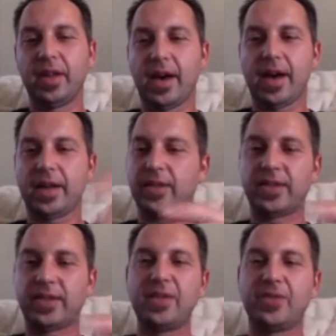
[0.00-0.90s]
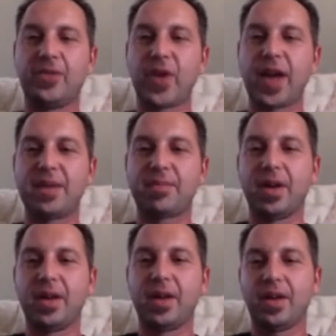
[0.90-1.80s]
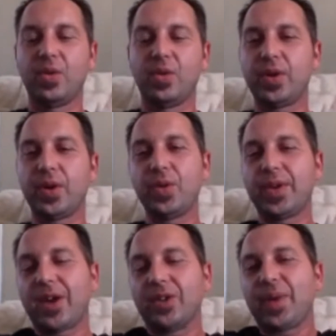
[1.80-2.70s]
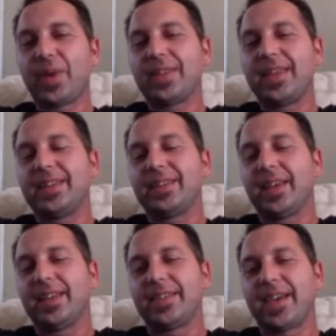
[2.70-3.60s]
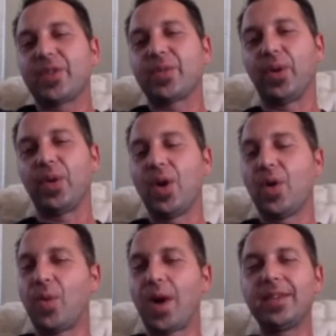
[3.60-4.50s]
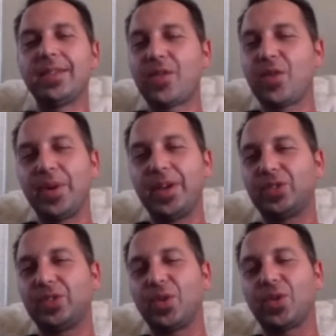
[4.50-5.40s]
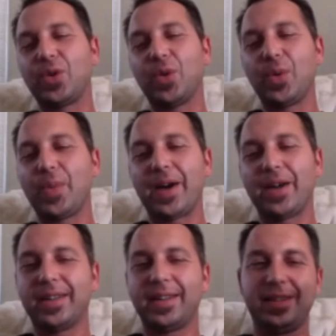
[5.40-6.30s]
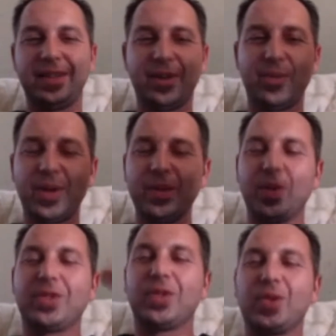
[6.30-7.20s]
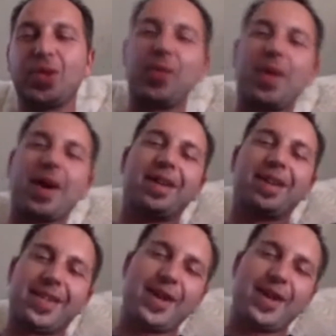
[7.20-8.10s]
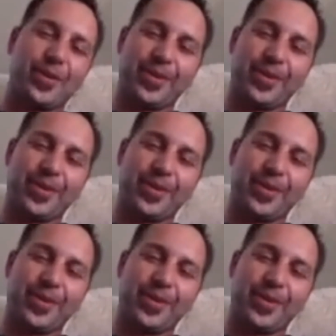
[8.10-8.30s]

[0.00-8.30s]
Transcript: design frame. Who cares about the integral? Why is everybody so cool about it? What's so cool about an integral?